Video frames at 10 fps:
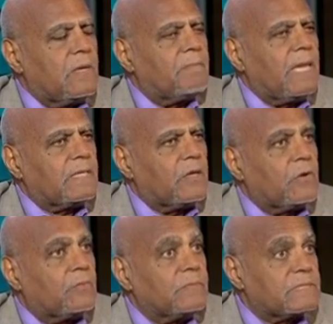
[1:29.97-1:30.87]
make their
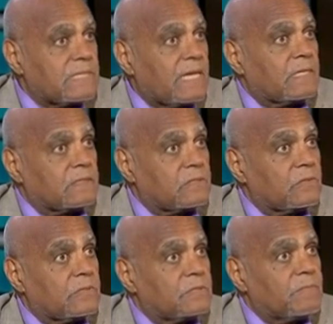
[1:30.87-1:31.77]
own mistakes, so
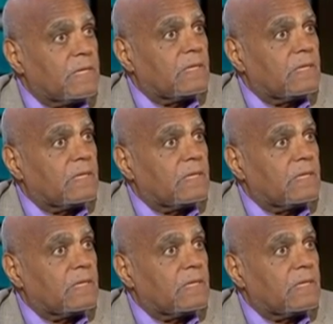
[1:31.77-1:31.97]
to speak.